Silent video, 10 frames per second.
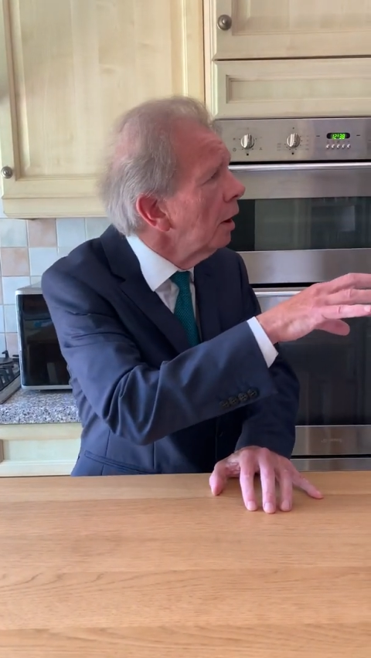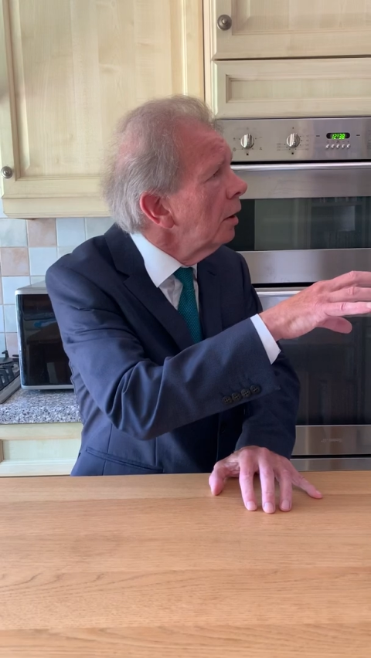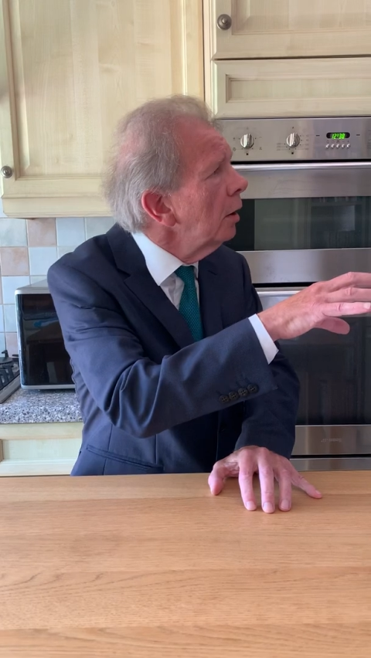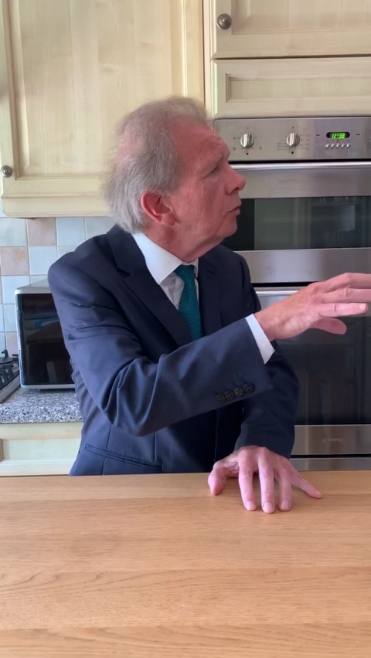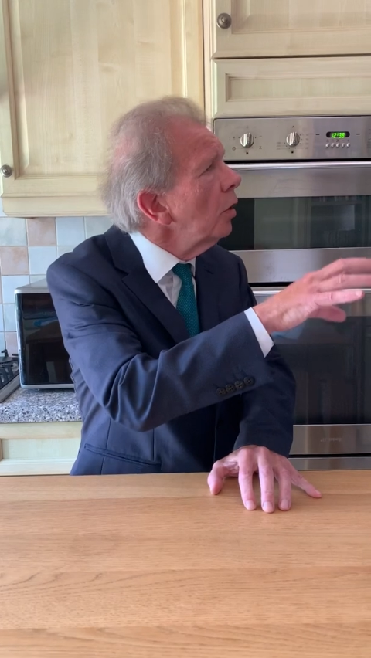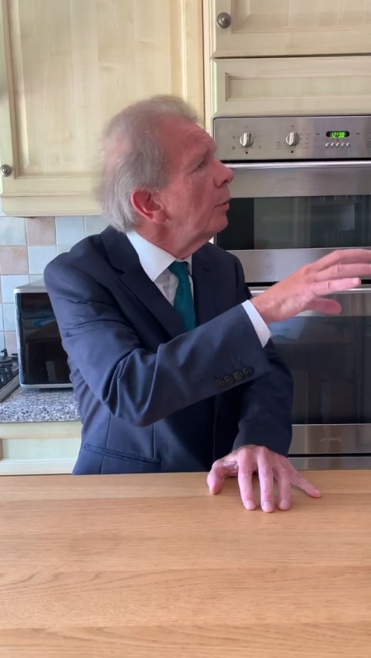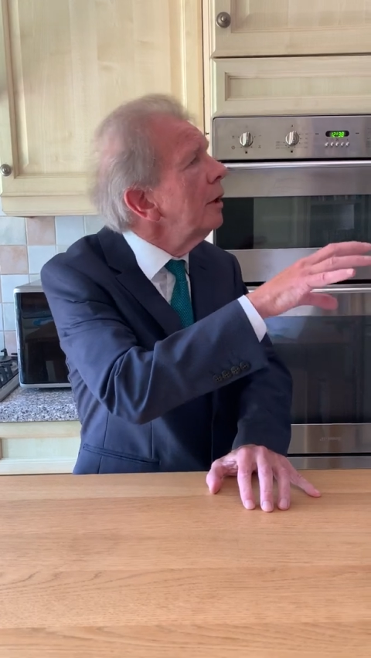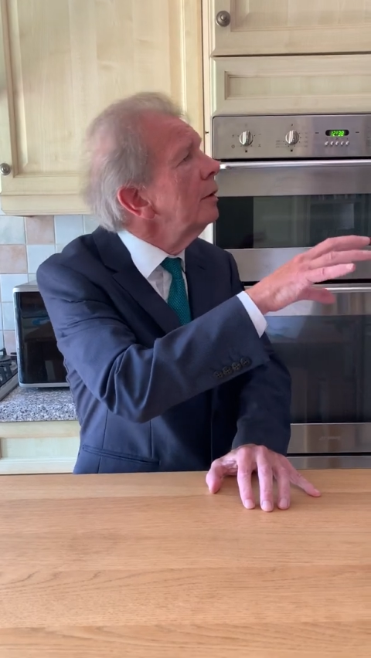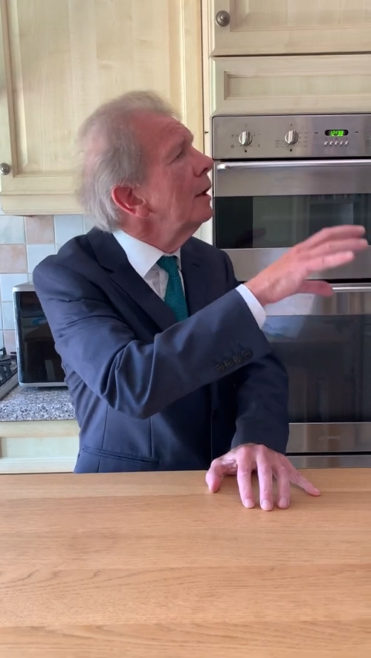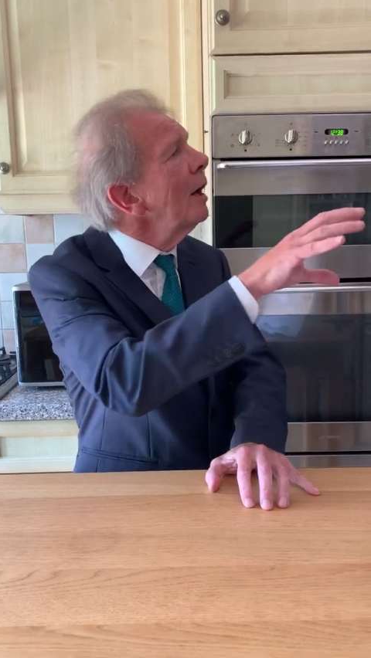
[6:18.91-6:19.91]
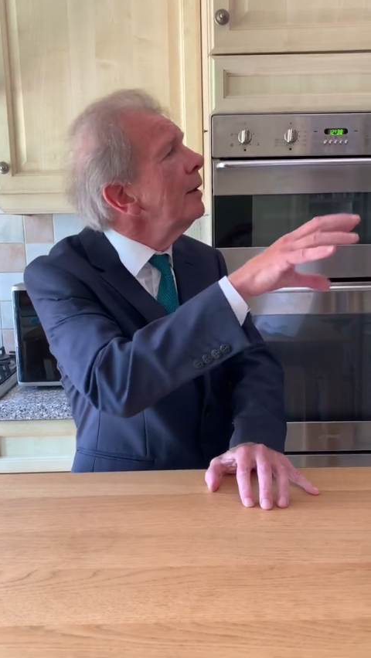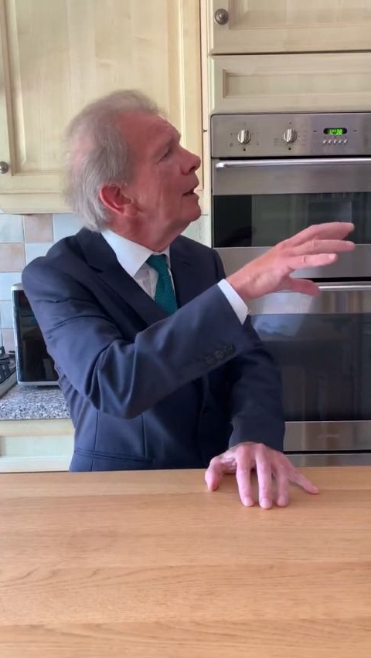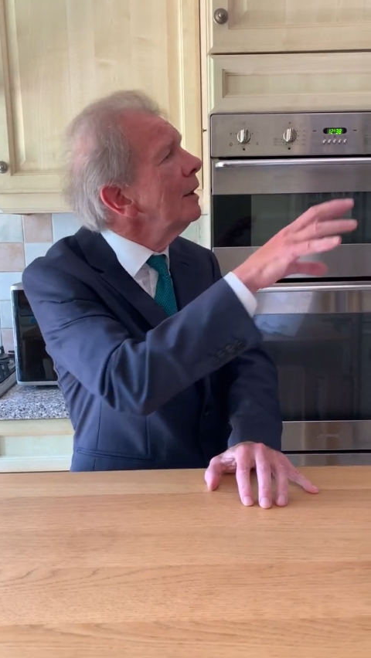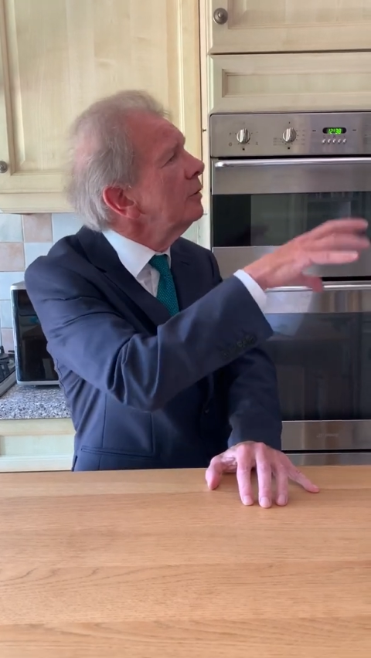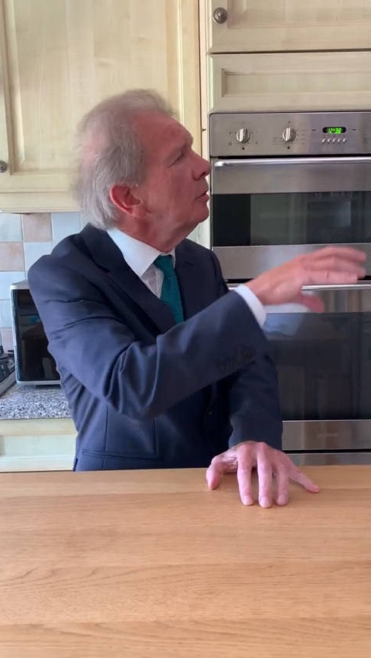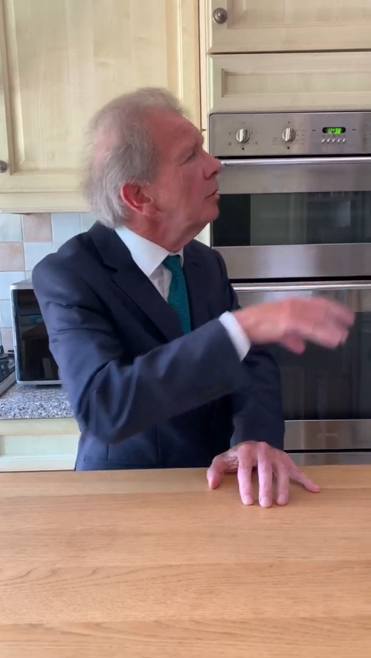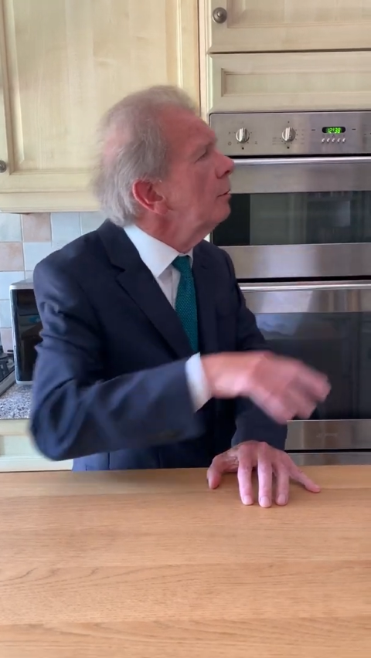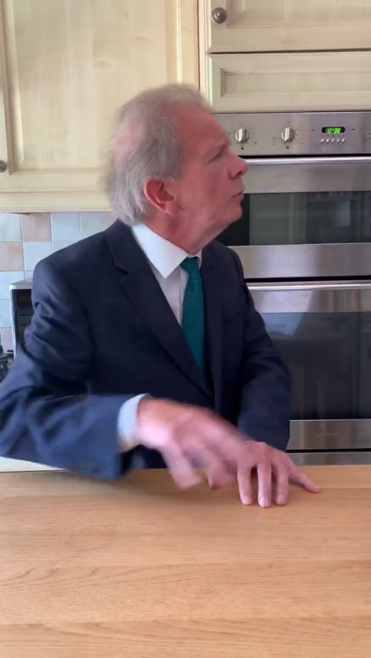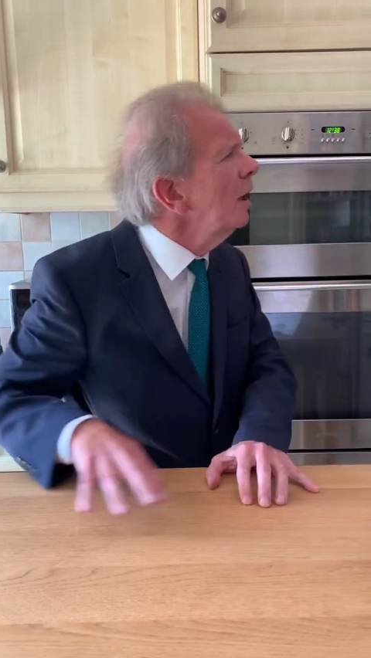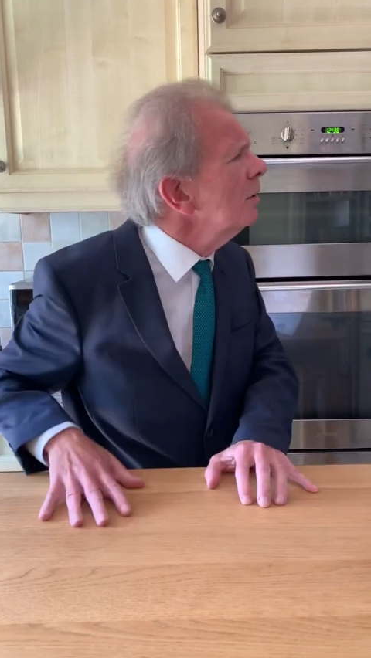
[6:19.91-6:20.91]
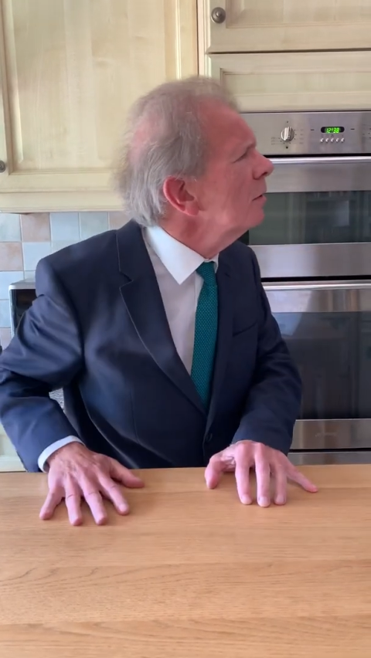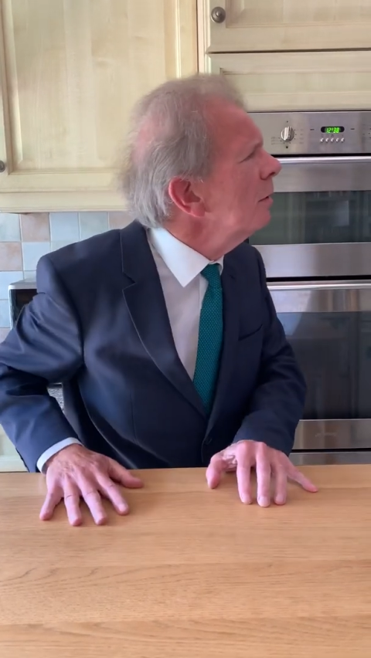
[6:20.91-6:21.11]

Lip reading: No, Dom. In the next to the